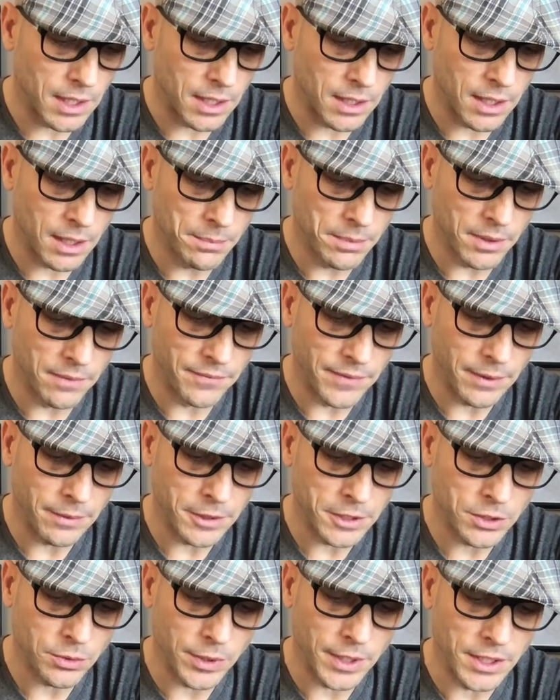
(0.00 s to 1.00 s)
a couple of very
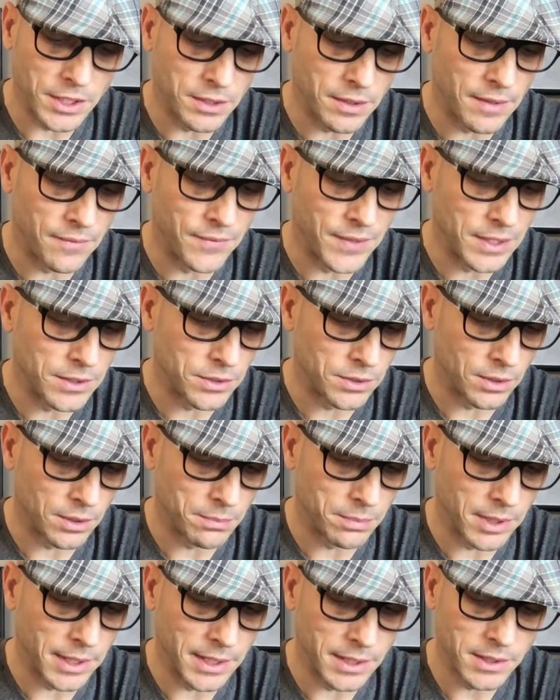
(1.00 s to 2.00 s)
strange events took
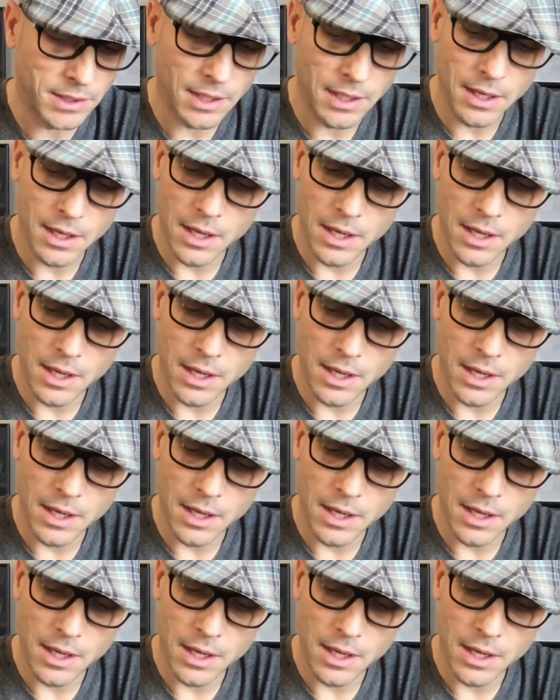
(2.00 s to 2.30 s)
place.